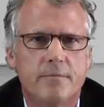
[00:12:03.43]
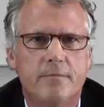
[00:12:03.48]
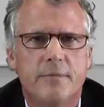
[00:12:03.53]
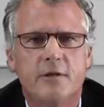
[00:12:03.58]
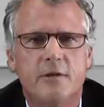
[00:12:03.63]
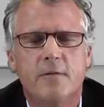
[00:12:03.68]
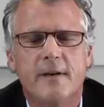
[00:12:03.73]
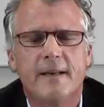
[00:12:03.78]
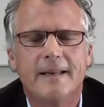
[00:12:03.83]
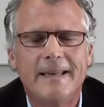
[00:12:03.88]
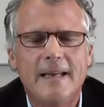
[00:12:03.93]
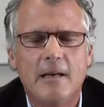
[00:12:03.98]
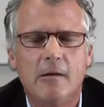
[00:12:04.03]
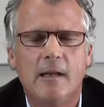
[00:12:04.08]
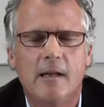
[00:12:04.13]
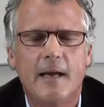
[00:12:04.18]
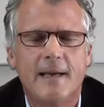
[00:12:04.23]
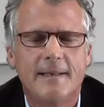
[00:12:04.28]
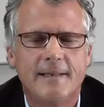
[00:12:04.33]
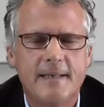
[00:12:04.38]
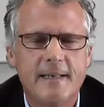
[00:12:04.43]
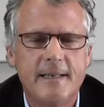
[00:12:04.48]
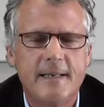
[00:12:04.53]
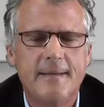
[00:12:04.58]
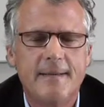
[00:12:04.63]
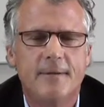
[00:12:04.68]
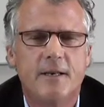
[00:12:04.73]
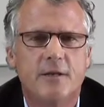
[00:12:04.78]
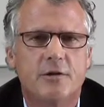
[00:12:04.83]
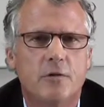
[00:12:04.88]
between legal IT
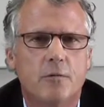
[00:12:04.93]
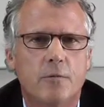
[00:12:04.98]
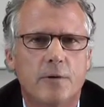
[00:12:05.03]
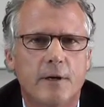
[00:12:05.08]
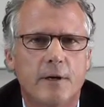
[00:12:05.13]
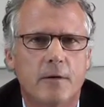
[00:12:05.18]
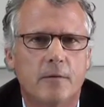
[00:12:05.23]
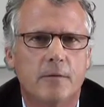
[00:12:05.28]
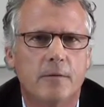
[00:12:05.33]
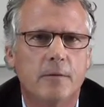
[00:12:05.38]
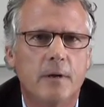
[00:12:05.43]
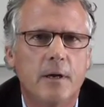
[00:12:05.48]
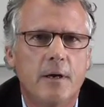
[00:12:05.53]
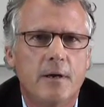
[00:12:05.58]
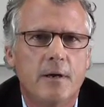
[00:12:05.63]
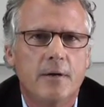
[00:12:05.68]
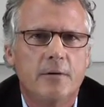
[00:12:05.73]
is critical